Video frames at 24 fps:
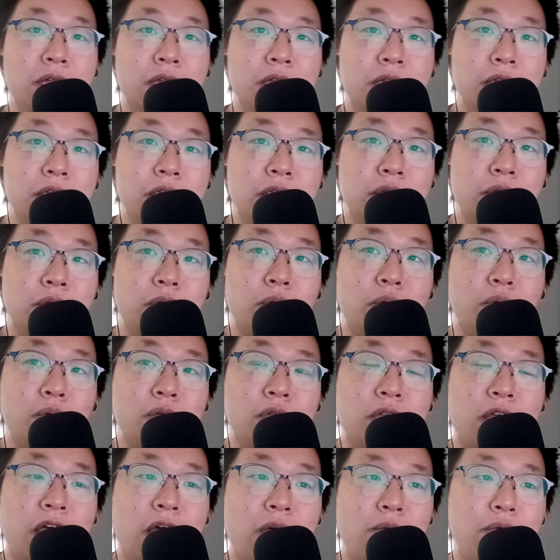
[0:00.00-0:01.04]
So
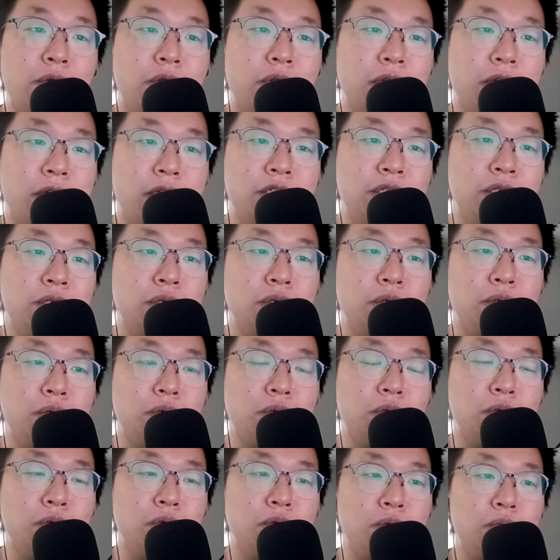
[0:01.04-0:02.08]
that will let
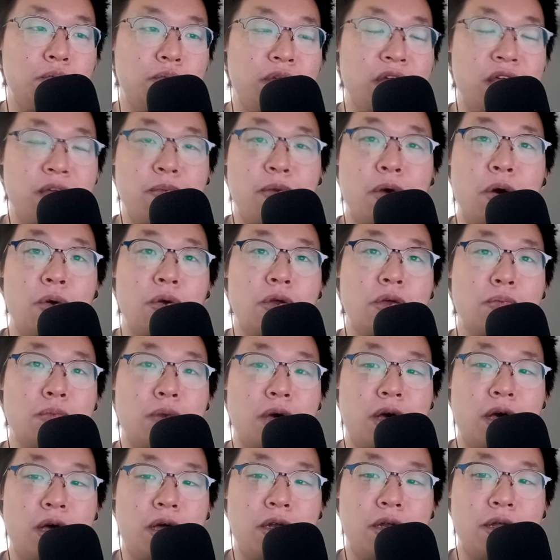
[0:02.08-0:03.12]
you play
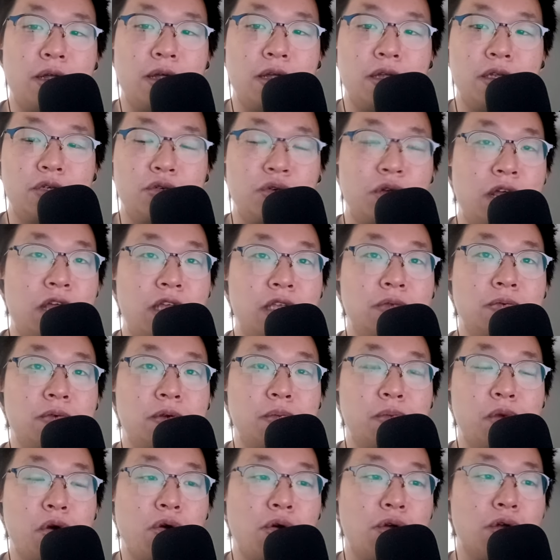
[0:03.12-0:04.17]
Pokemon and transfer
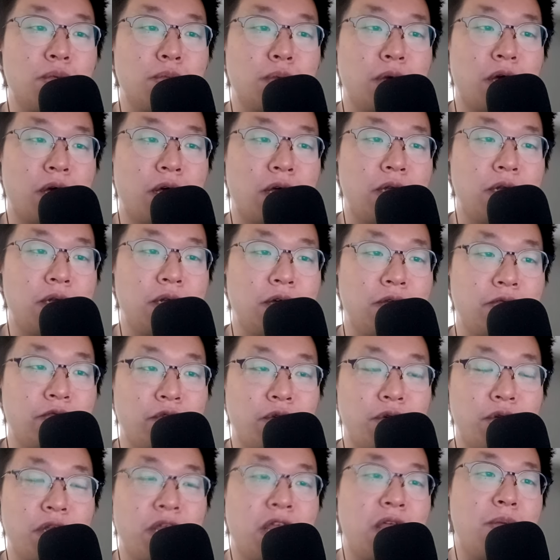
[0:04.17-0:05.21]
Pokemon
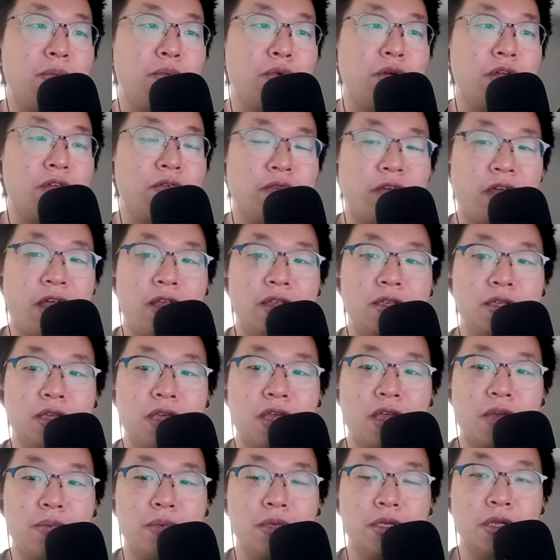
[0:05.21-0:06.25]
for Game Boy Advance
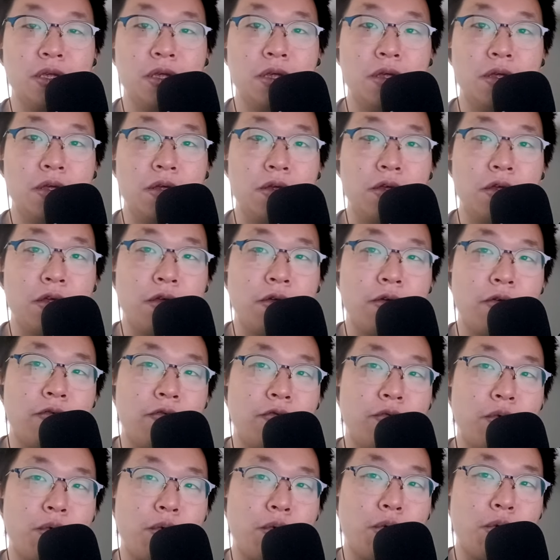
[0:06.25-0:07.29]
games.
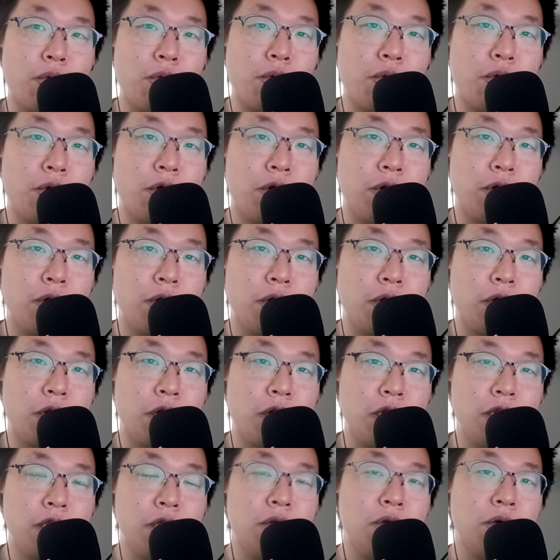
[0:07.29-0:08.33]
For
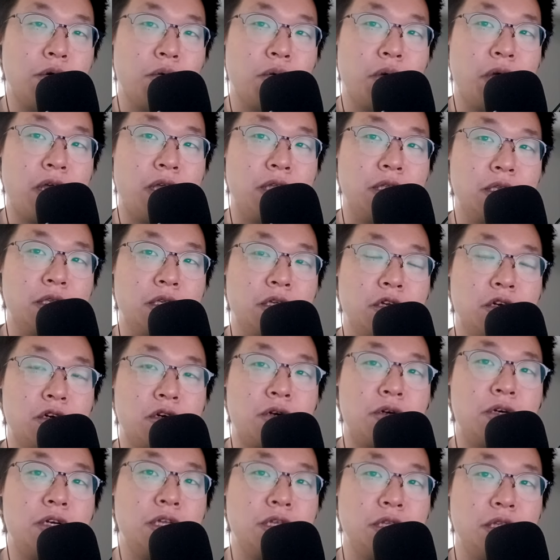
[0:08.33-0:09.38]
Onion OS,
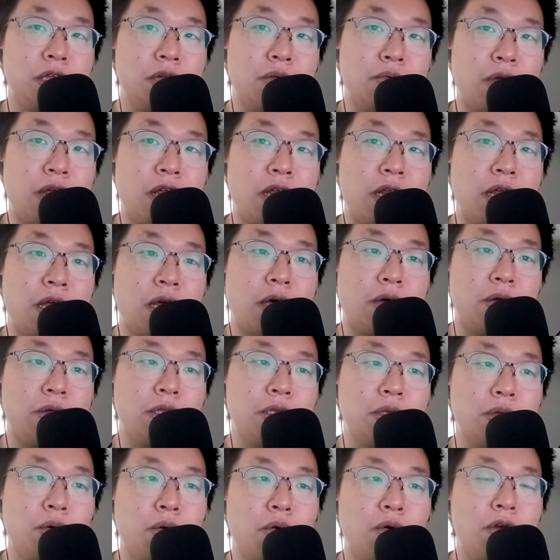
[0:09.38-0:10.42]
currently right now
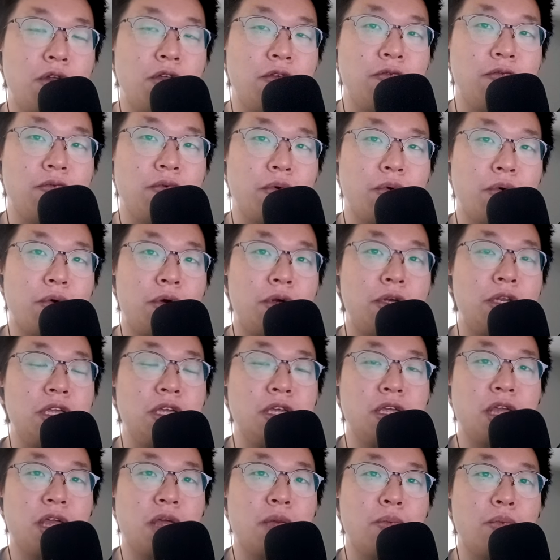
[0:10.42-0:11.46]
is only for the
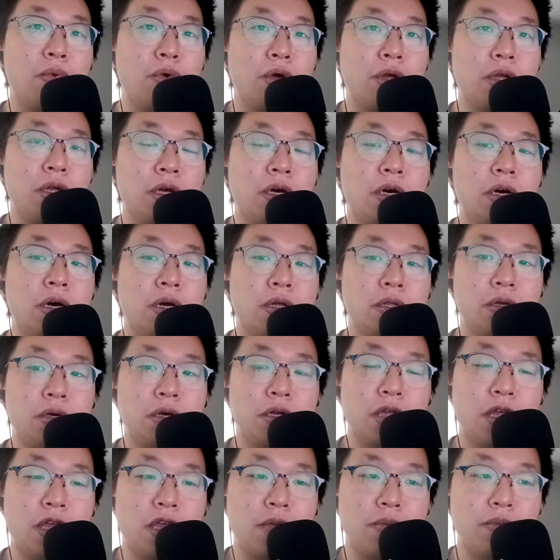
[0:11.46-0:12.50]
Game Boy Color
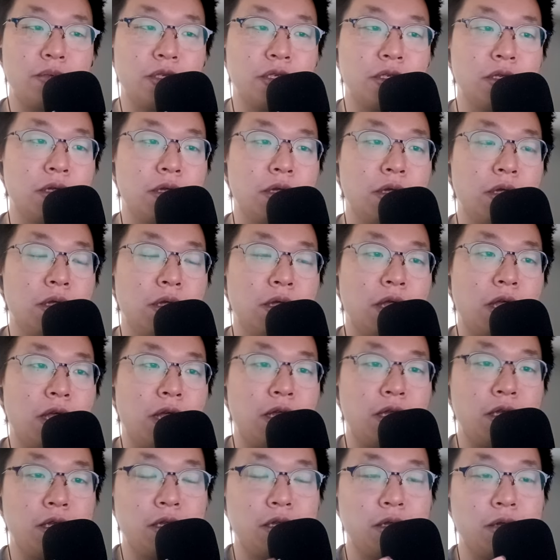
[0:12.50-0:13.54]
games.
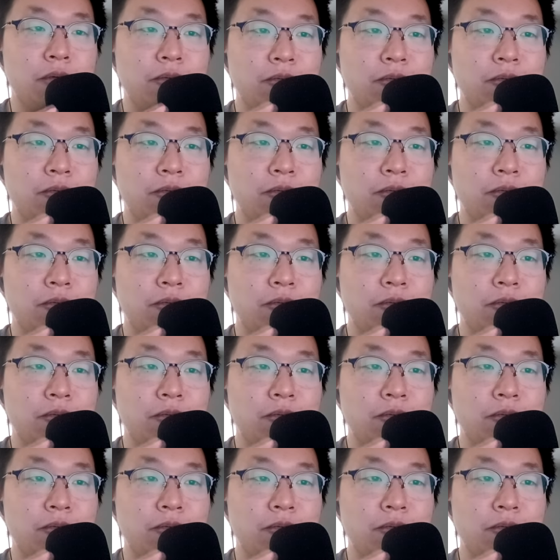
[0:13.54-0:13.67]
And